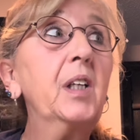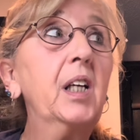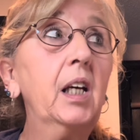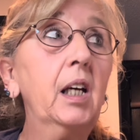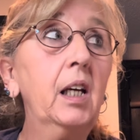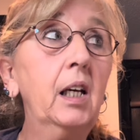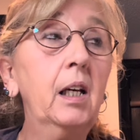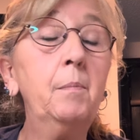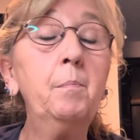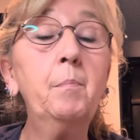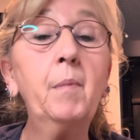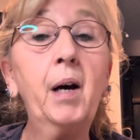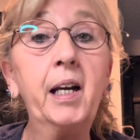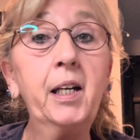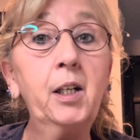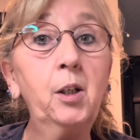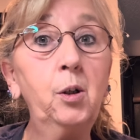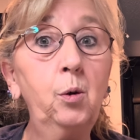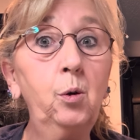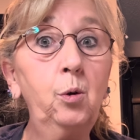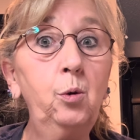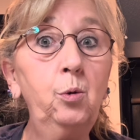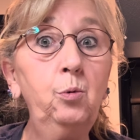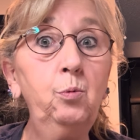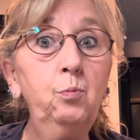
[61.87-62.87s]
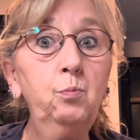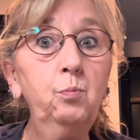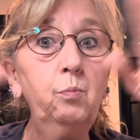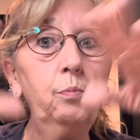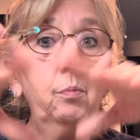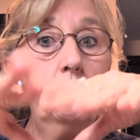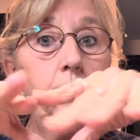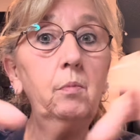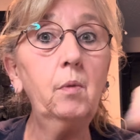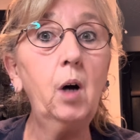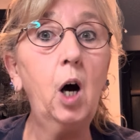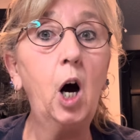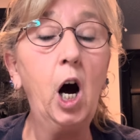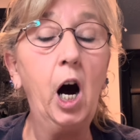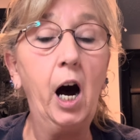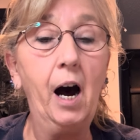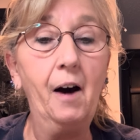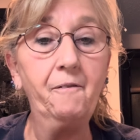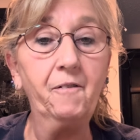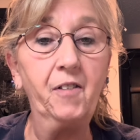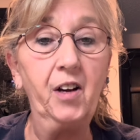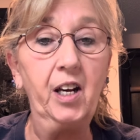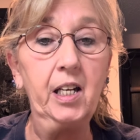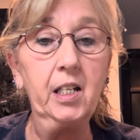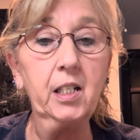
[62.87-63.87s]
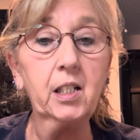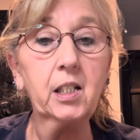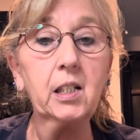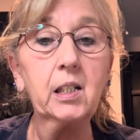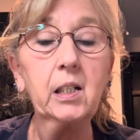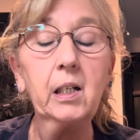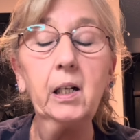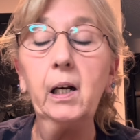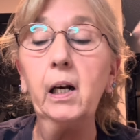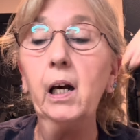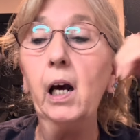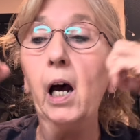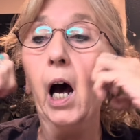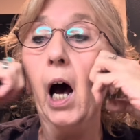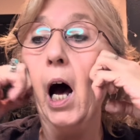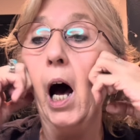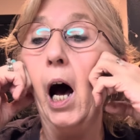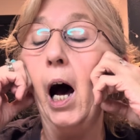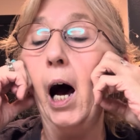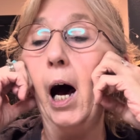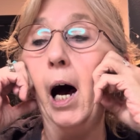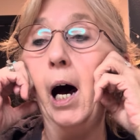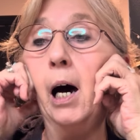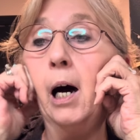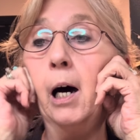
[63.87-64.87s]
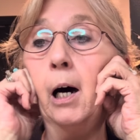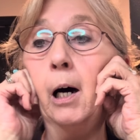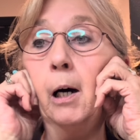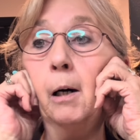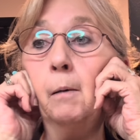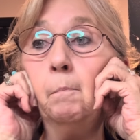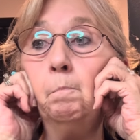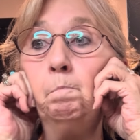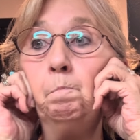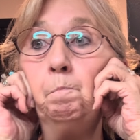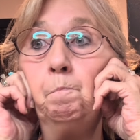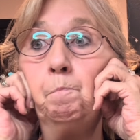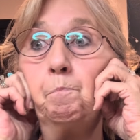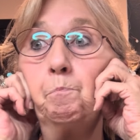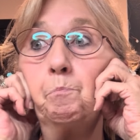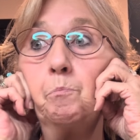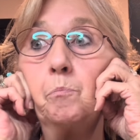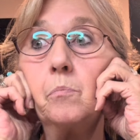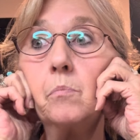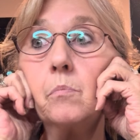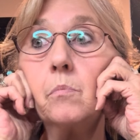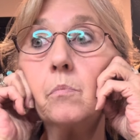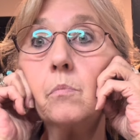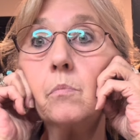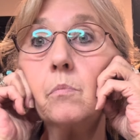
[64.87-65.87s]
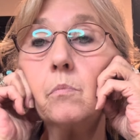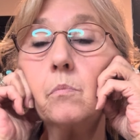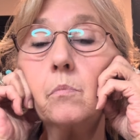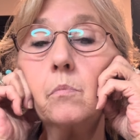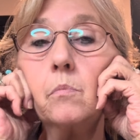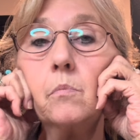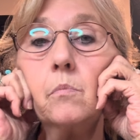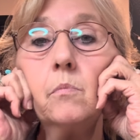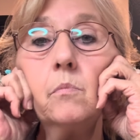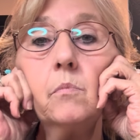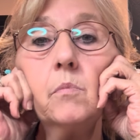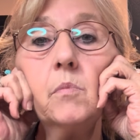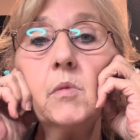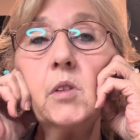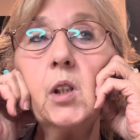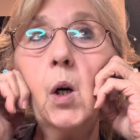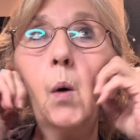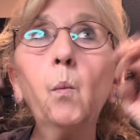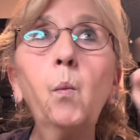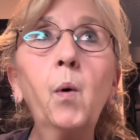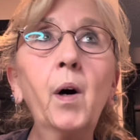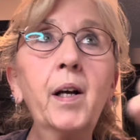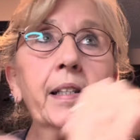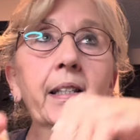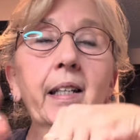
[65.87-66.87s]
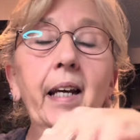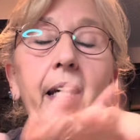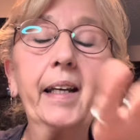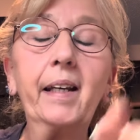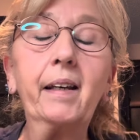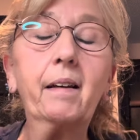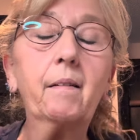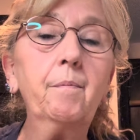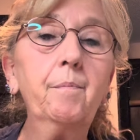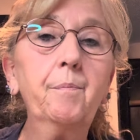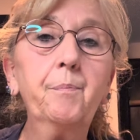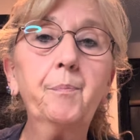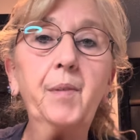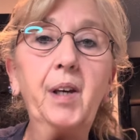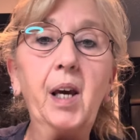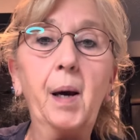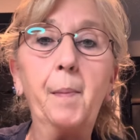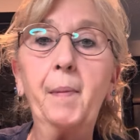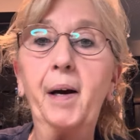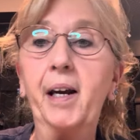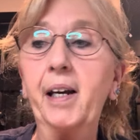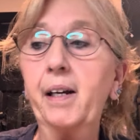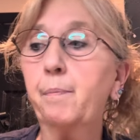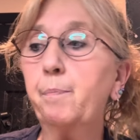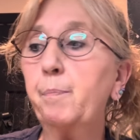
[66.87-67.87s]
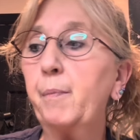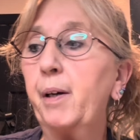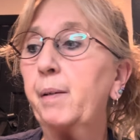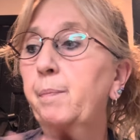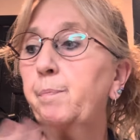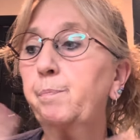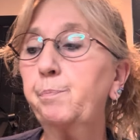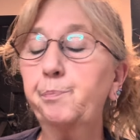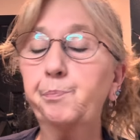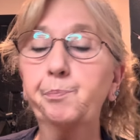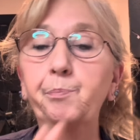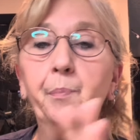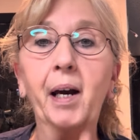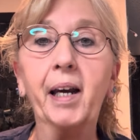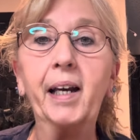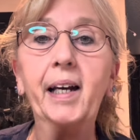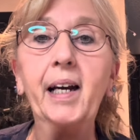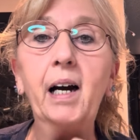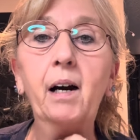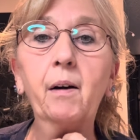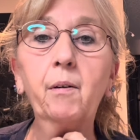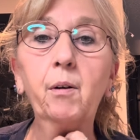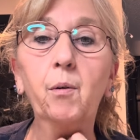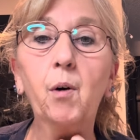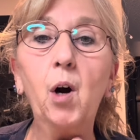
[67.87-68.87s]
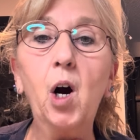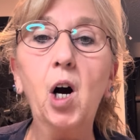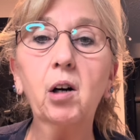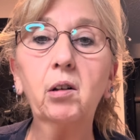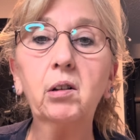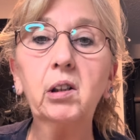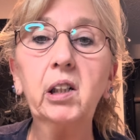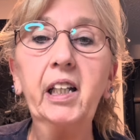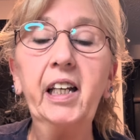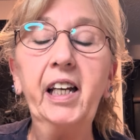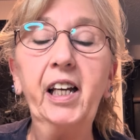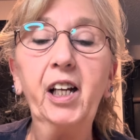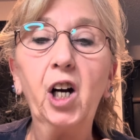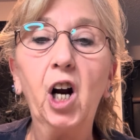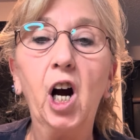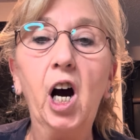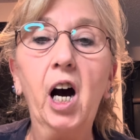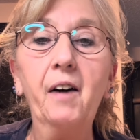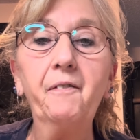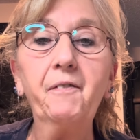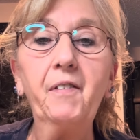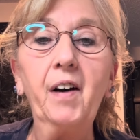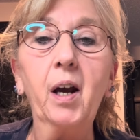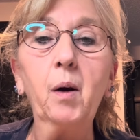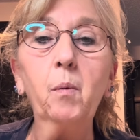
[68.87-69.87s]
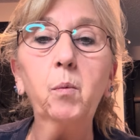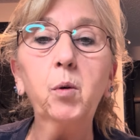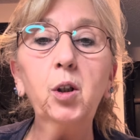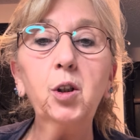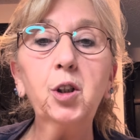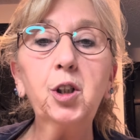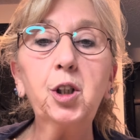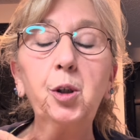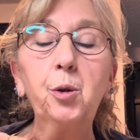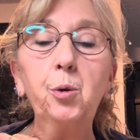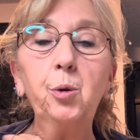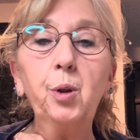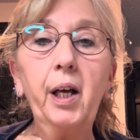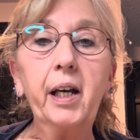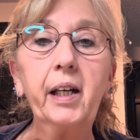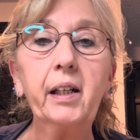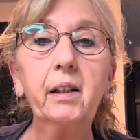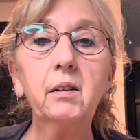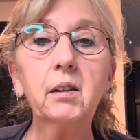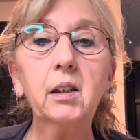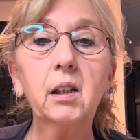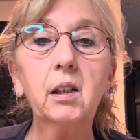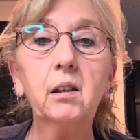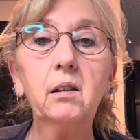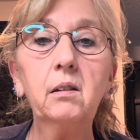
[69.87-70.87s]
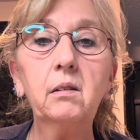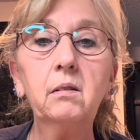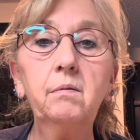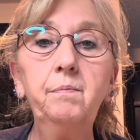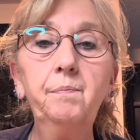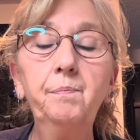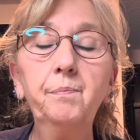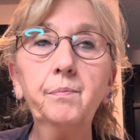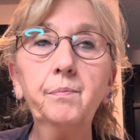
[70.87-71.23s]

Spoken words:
in my new office. Once I get my counter all cleared off, I will do like a little